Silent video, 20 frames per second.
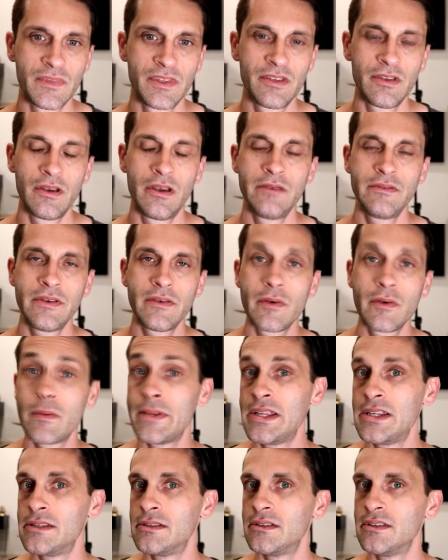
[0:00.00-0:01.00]
So have you ever
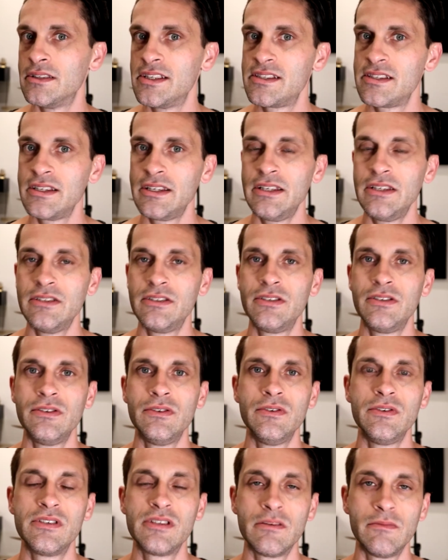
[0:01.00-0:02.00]
been listening
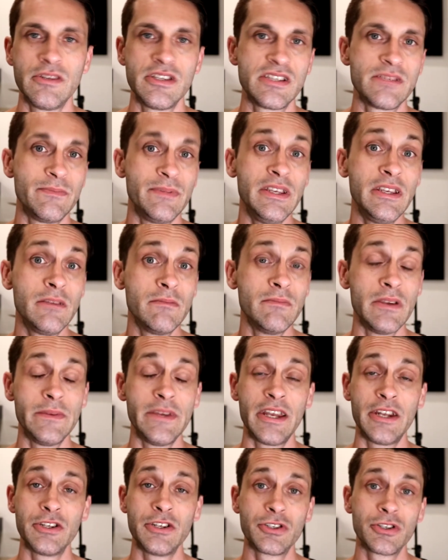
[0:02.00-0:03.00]
to someone speak,
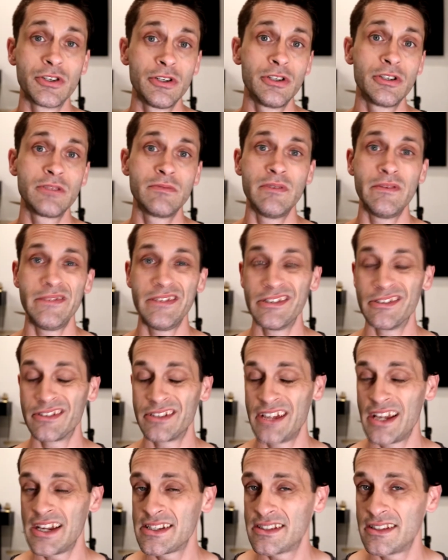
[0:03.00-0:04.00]
maybe at a church, maybe you're
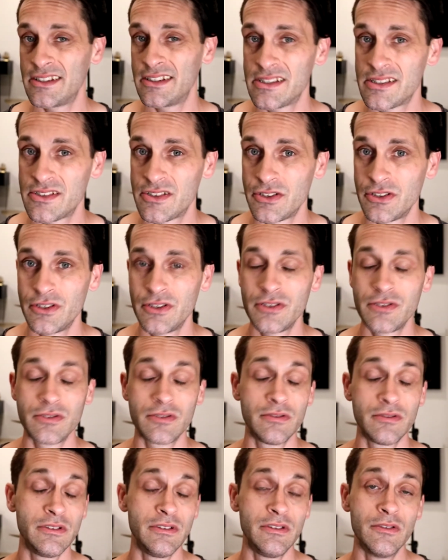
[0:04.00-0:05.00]
a guest at a church,
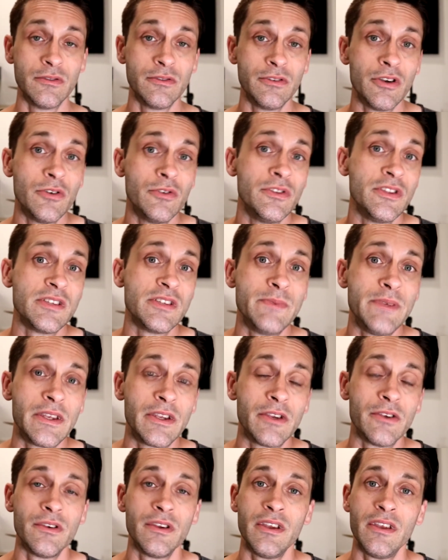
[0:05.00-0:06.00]
or you don't know who the
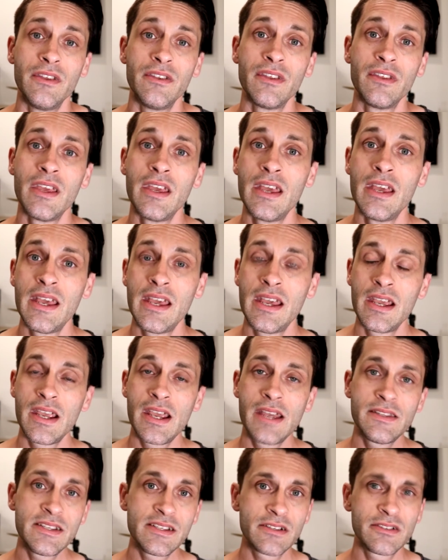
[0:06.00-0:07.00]
speaker is,
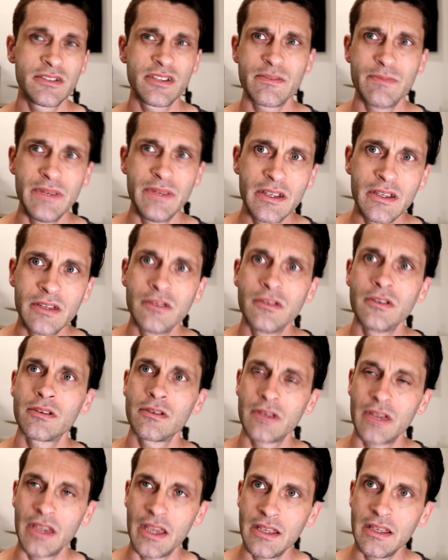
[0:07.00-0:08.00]
and they start to speak and you're
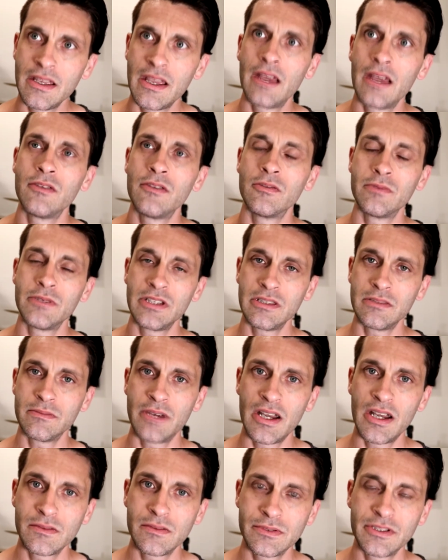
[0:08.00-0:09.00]
like, okay, yeah, they're opening the
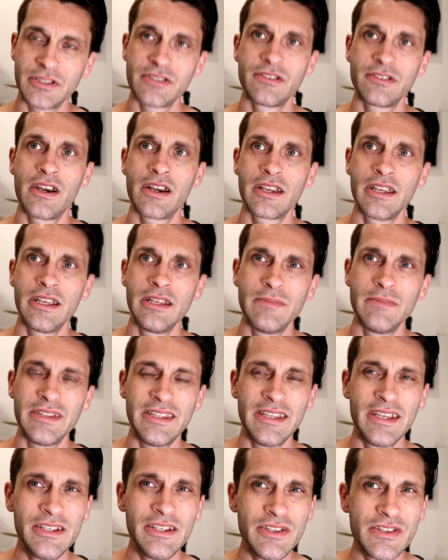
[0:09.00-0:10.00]
Bible, they're talking,
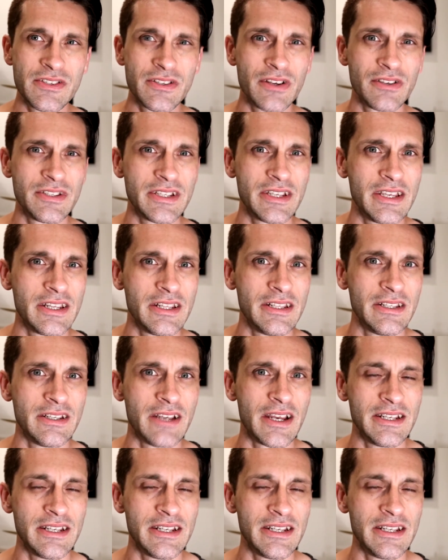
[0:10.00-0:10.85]
but then you start to get an